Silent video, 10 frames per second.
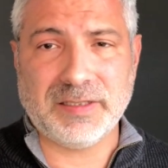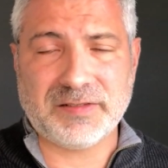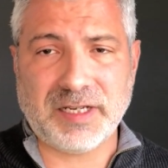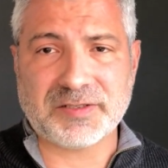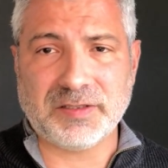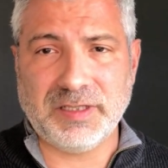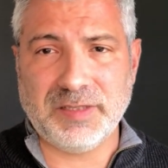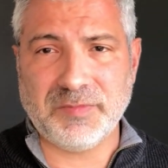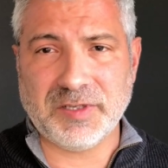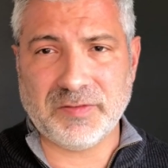That's
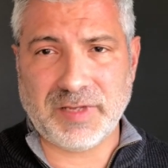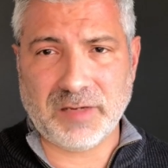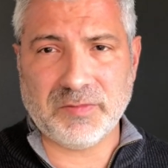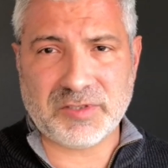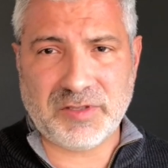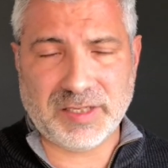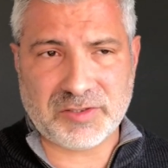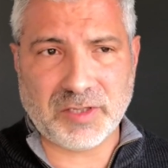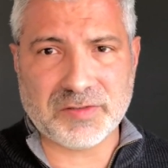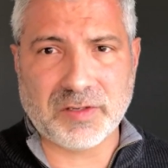actually that
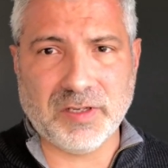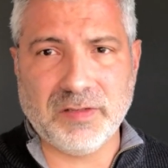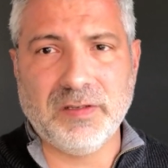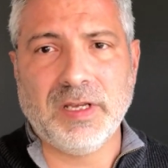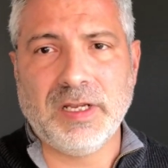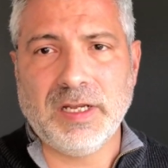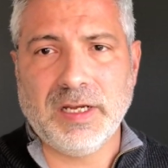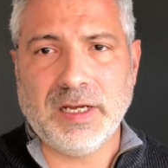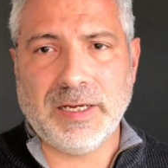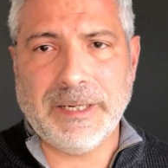shows good
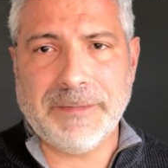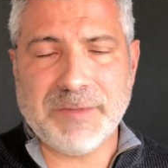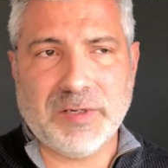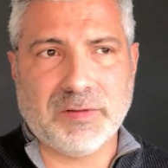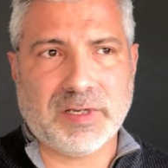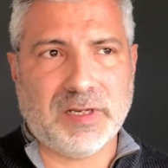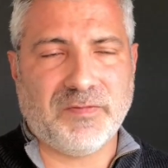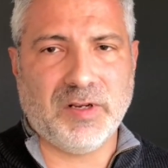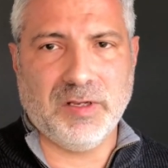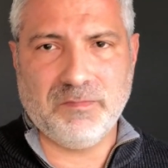kind
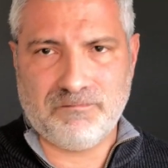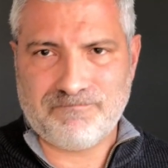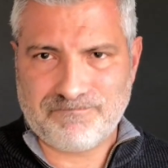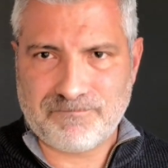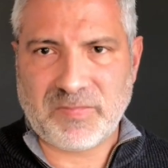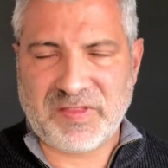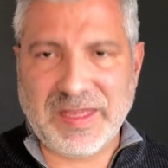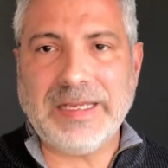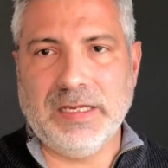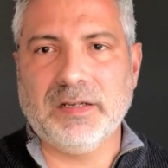of good
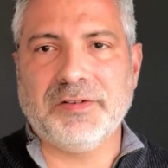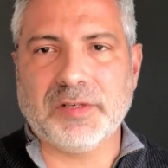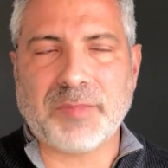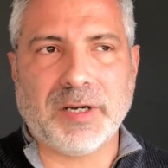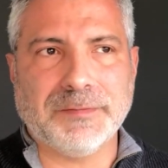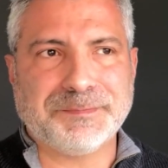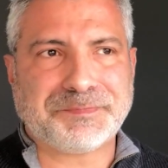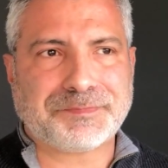thinking on your part.